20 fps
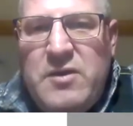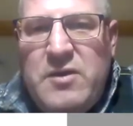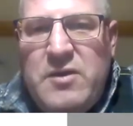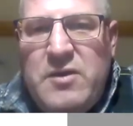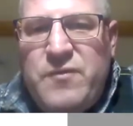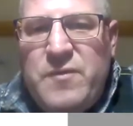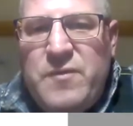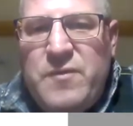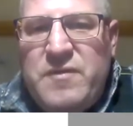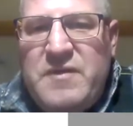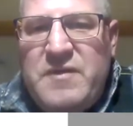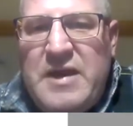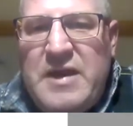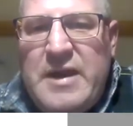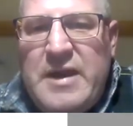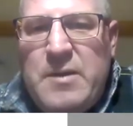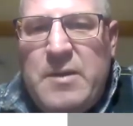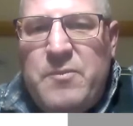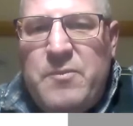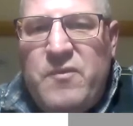Yeah,
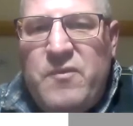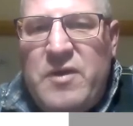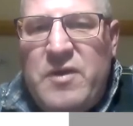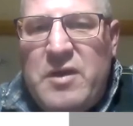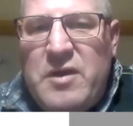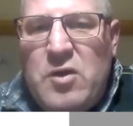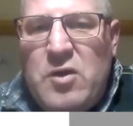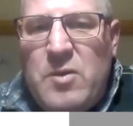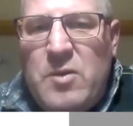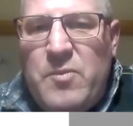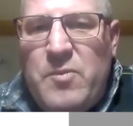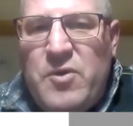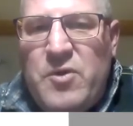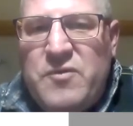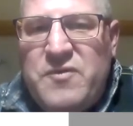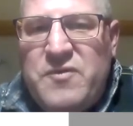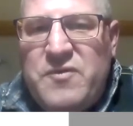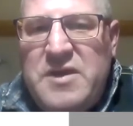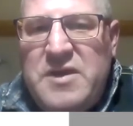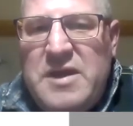here's the setup,
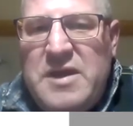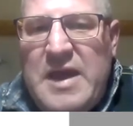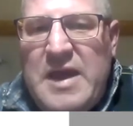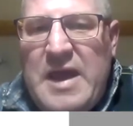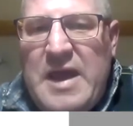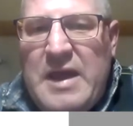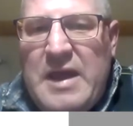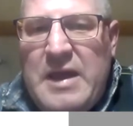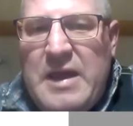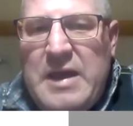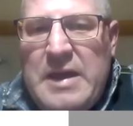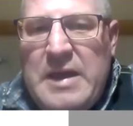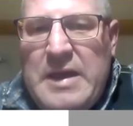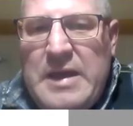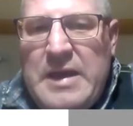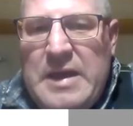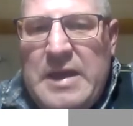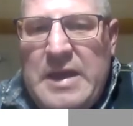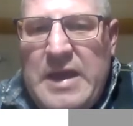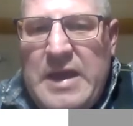the compost tea
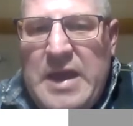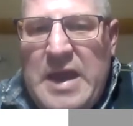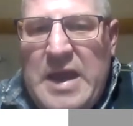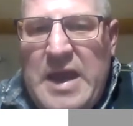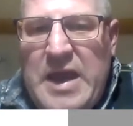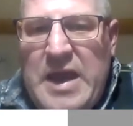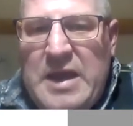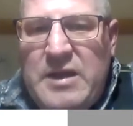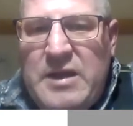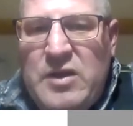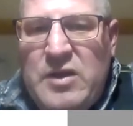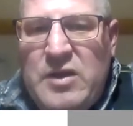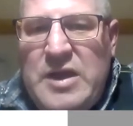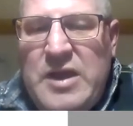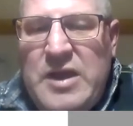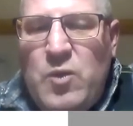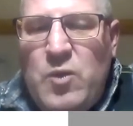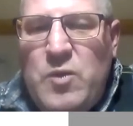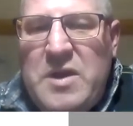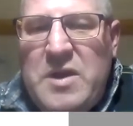egg, and
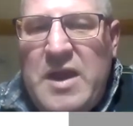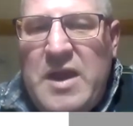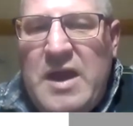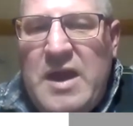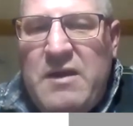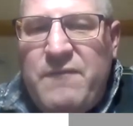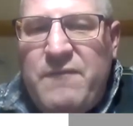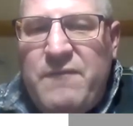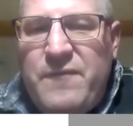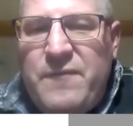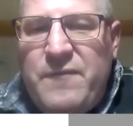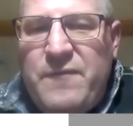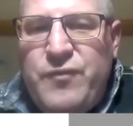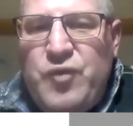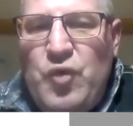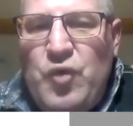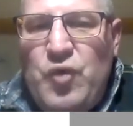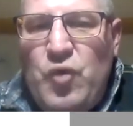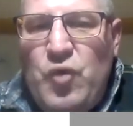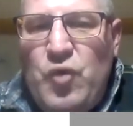here we have
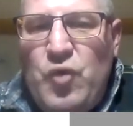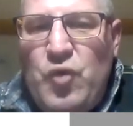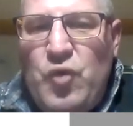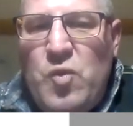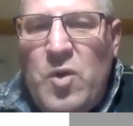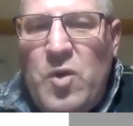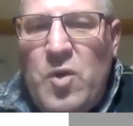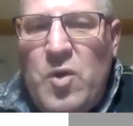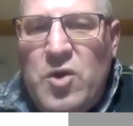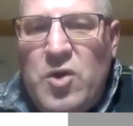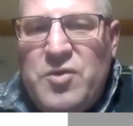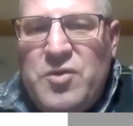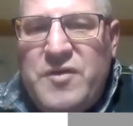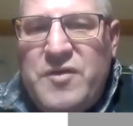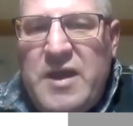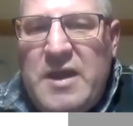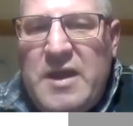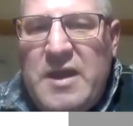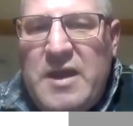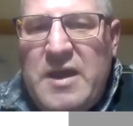two
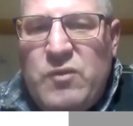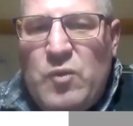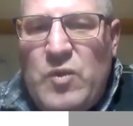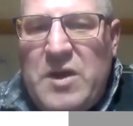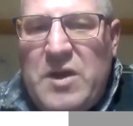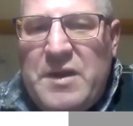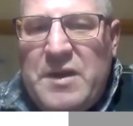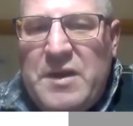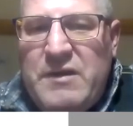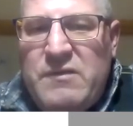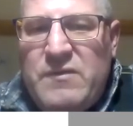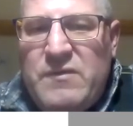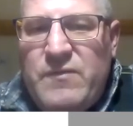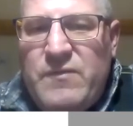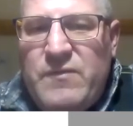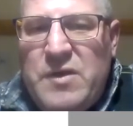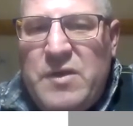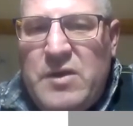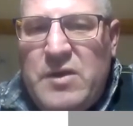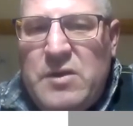vortex. One
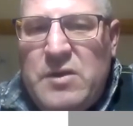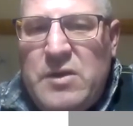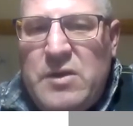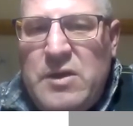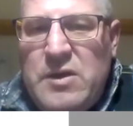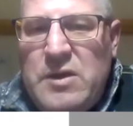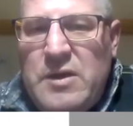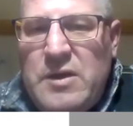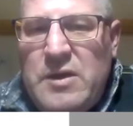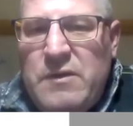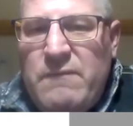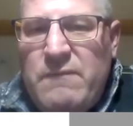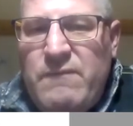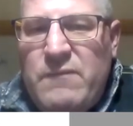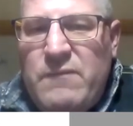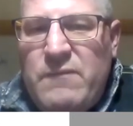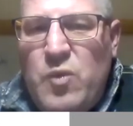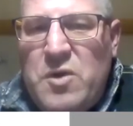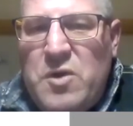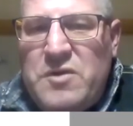is the
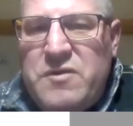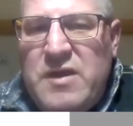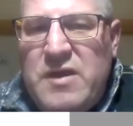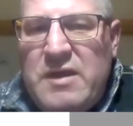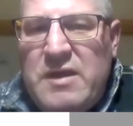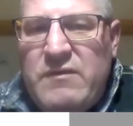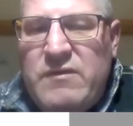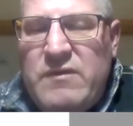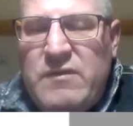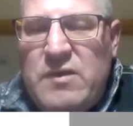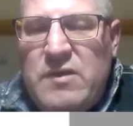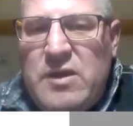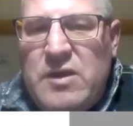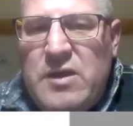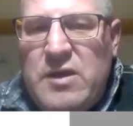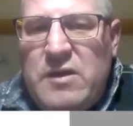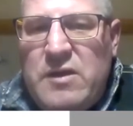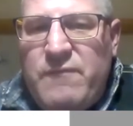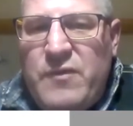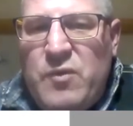vortex,
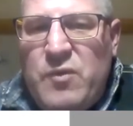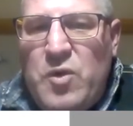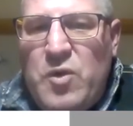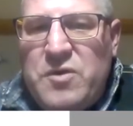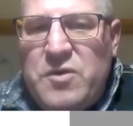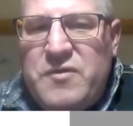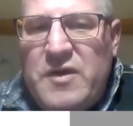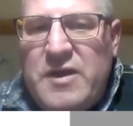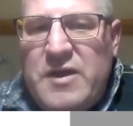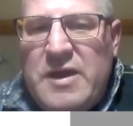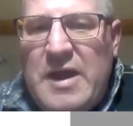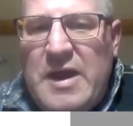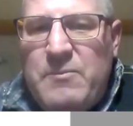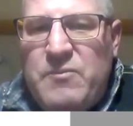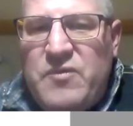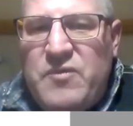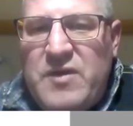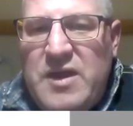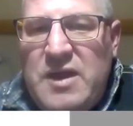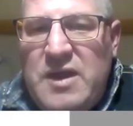the water
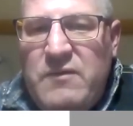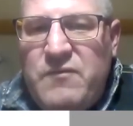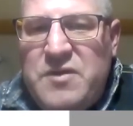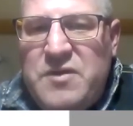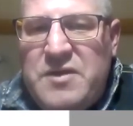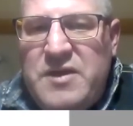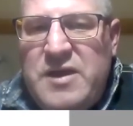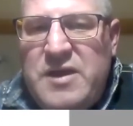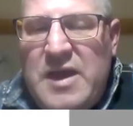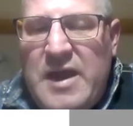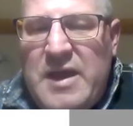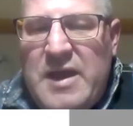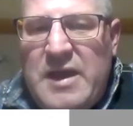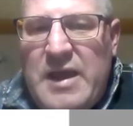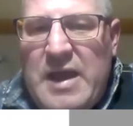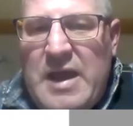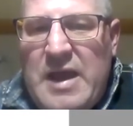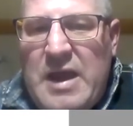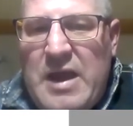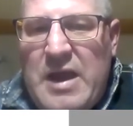comes in the tea
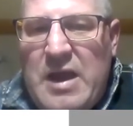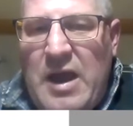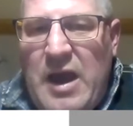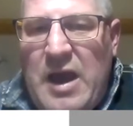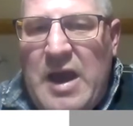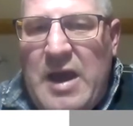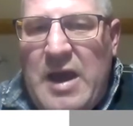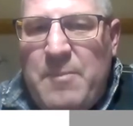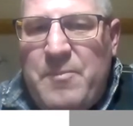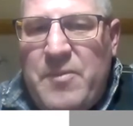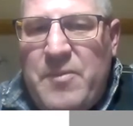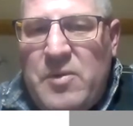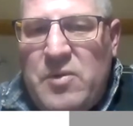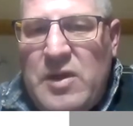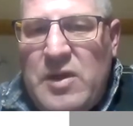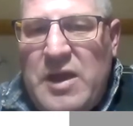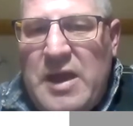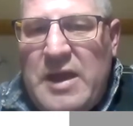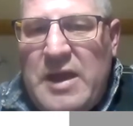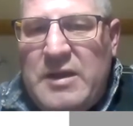egg up
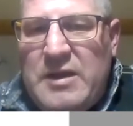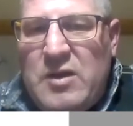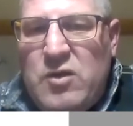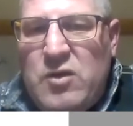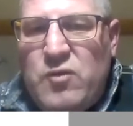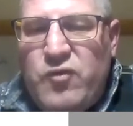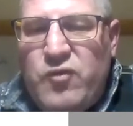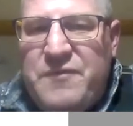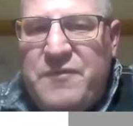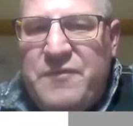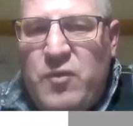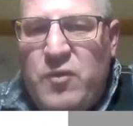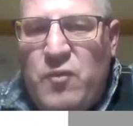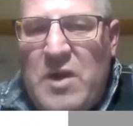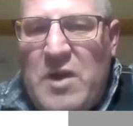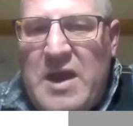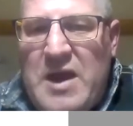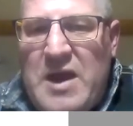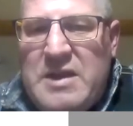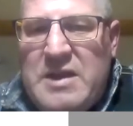and goes
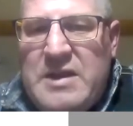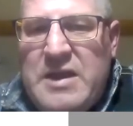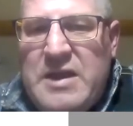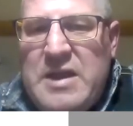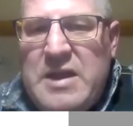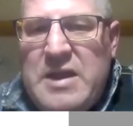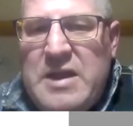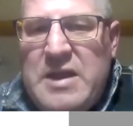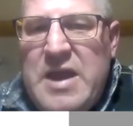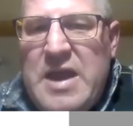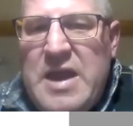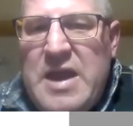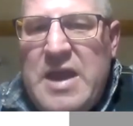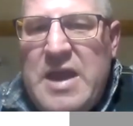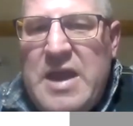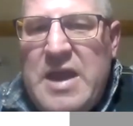left and right,